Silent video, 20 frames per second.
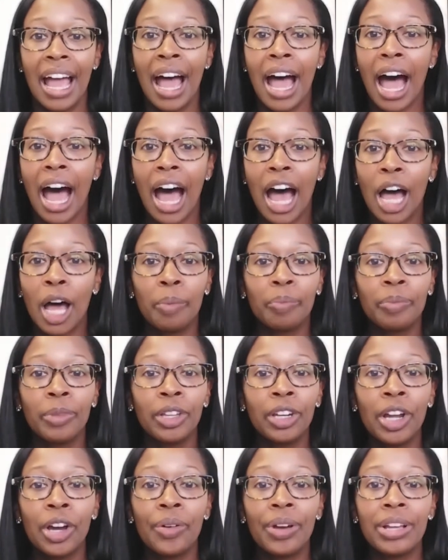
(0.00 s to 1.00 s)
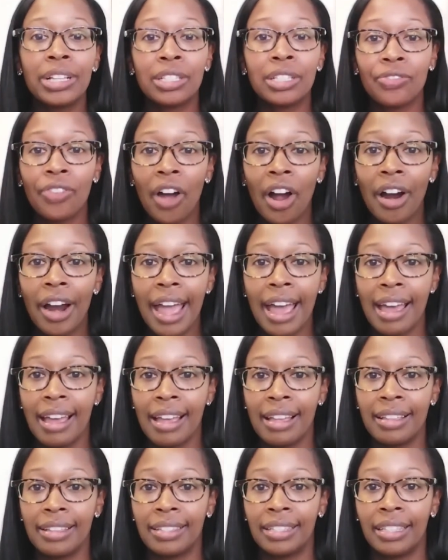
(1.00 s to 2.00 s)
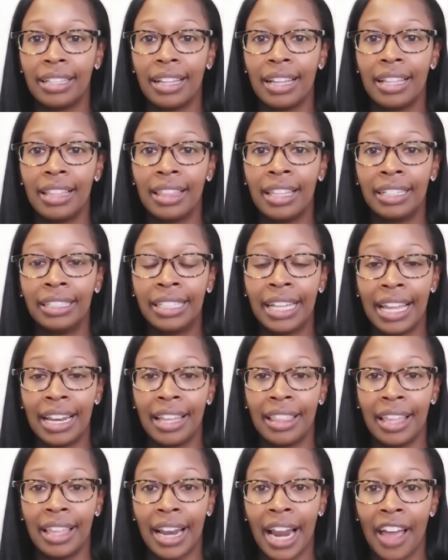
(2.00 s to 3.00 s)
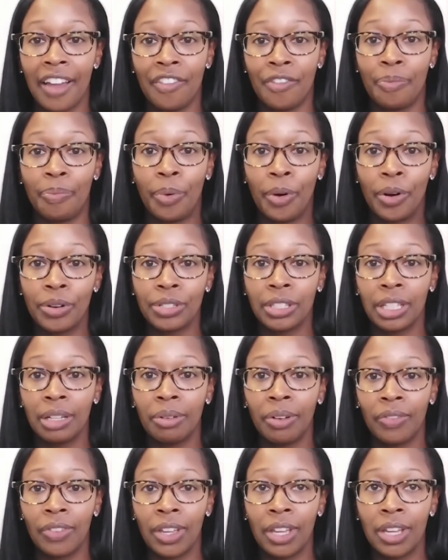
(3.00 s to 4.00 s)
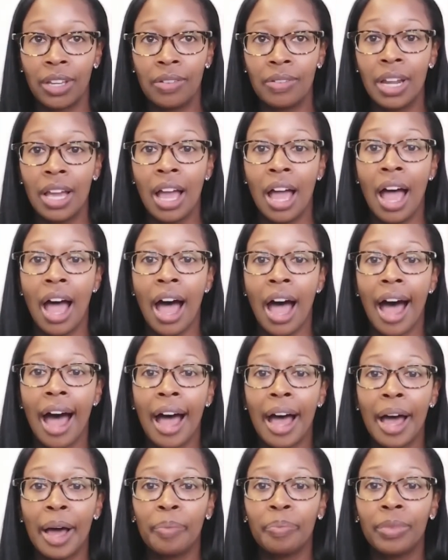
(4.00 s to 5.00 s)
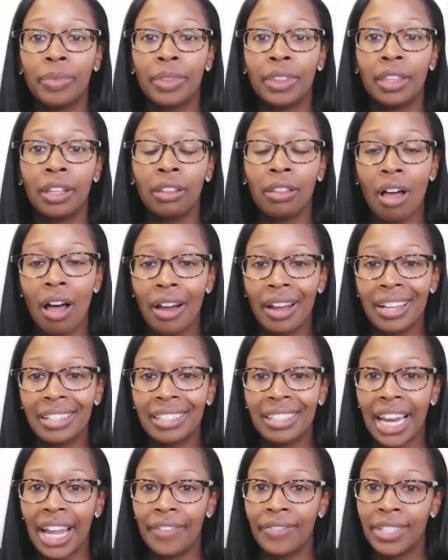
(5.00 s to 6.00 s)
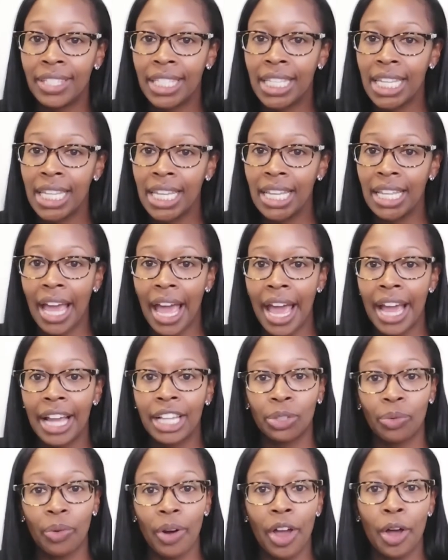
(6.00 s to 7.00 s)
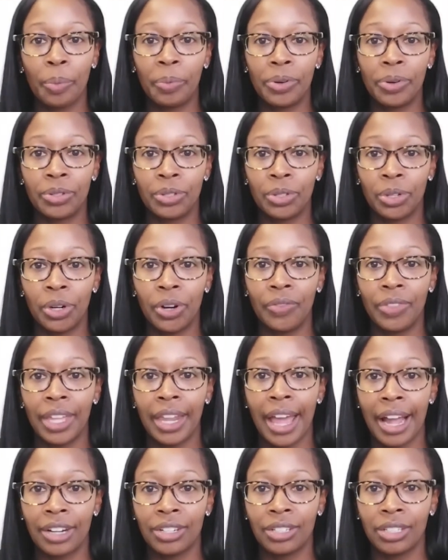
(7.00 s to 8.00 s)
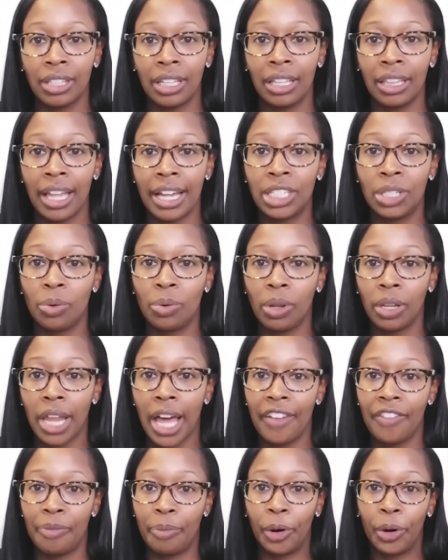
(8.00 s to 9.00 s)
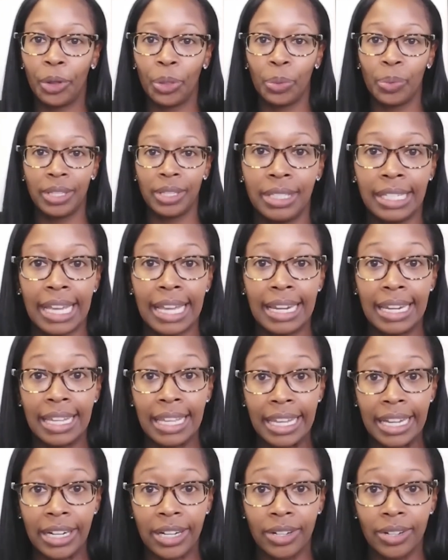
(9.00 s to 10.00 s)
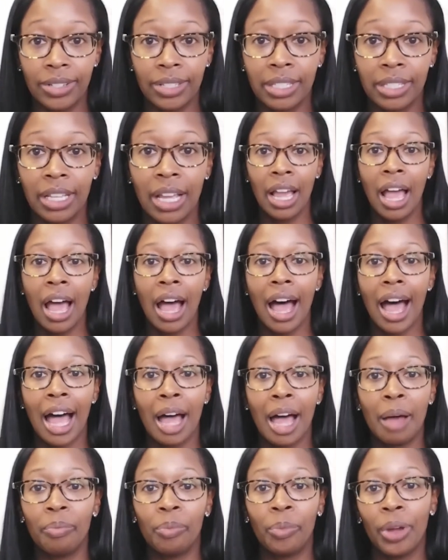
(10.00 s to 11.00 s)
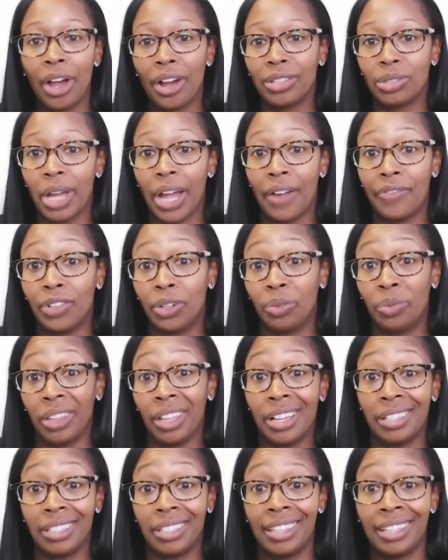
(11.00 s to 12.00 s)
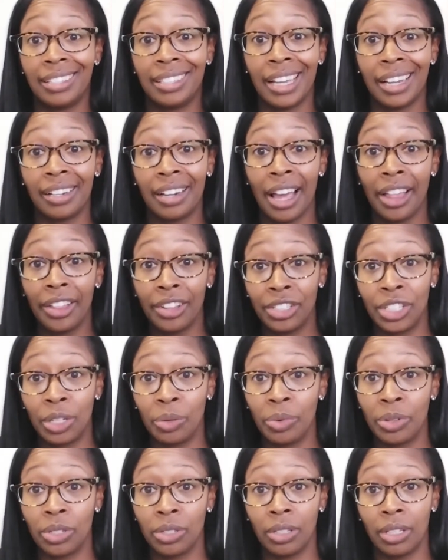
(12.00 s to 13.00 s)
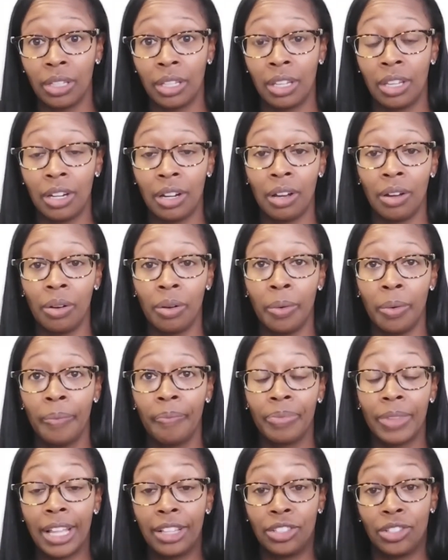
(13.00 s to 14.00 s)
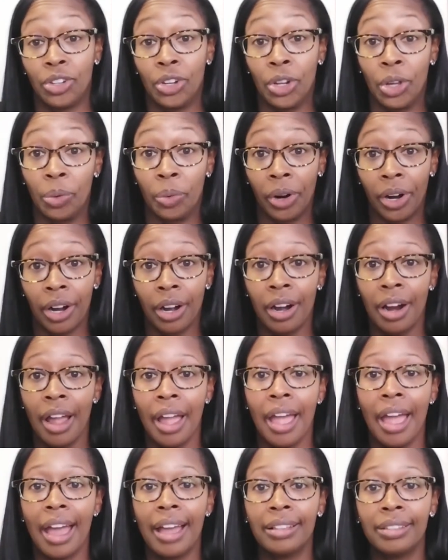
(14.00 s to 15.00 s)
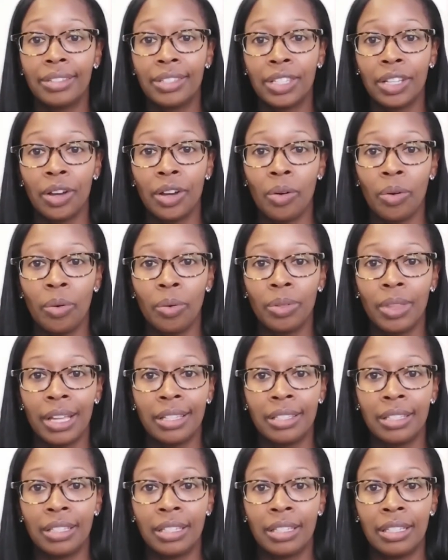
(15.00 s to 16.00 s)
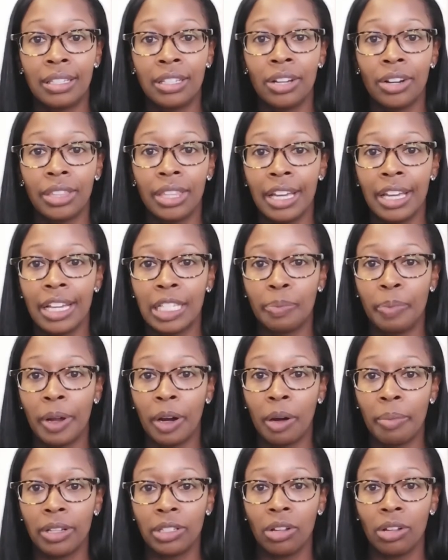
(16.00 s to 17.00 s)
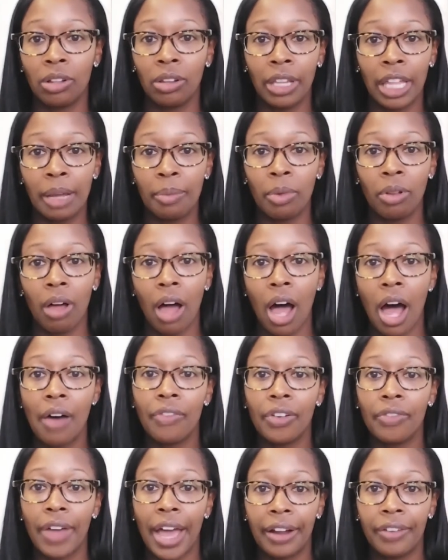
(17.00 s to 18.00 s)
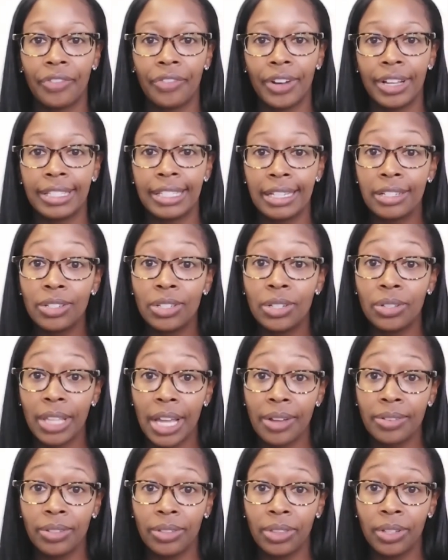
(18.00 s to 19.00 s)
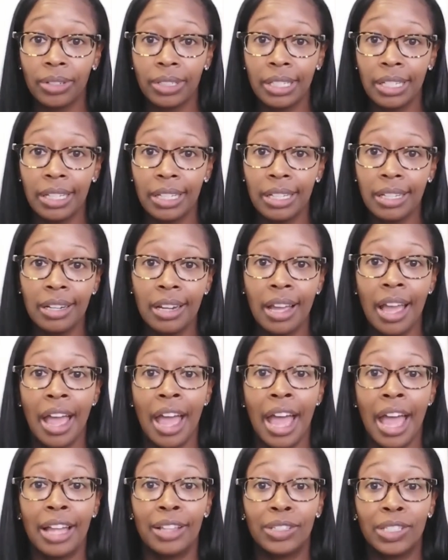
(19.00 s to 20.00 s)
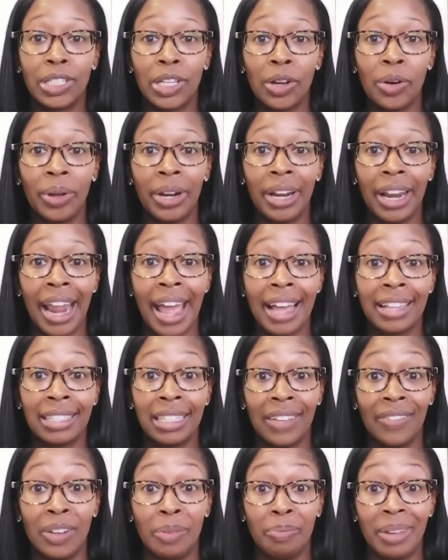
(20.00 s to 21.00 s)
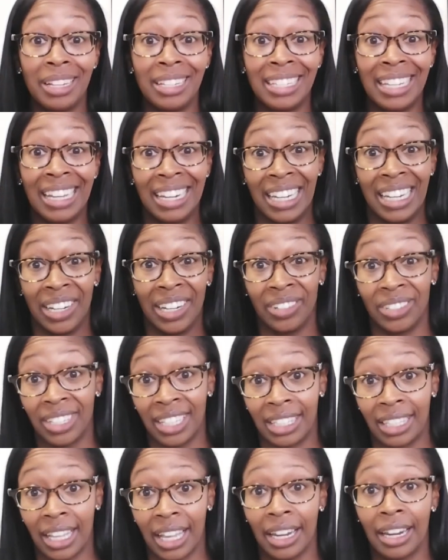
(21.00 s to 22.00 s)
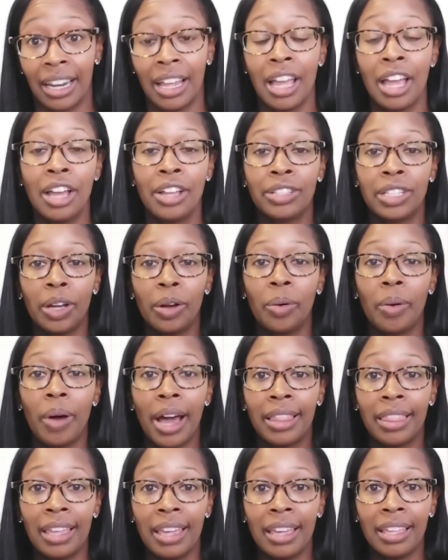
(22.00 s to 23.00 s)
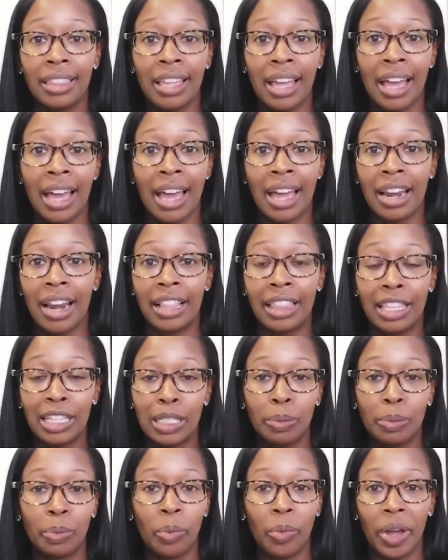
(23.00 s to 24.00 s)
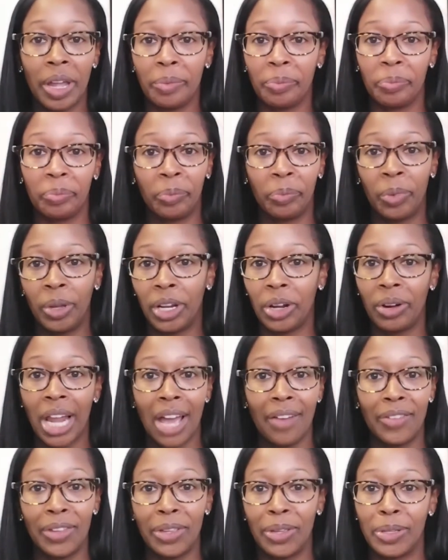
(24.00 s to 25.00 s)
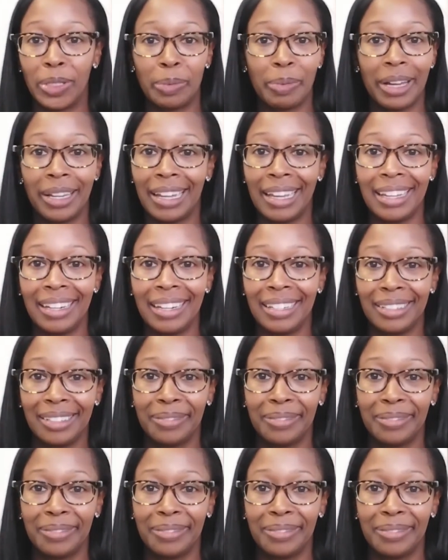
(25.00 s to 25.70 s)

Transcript: Um, you know, as far as the data that I've personally reviewed, um, the longest that I've seen eggs cryopreserved preserved that actually led to a live birth was 10 years. Um, we also have to realize that this technology was, you know, it's newer. And so they took the experimental label off of egg freezing in 2013. And so, and it hasn't even been 10 years since then. So I think that at this point, we don't have a use by date.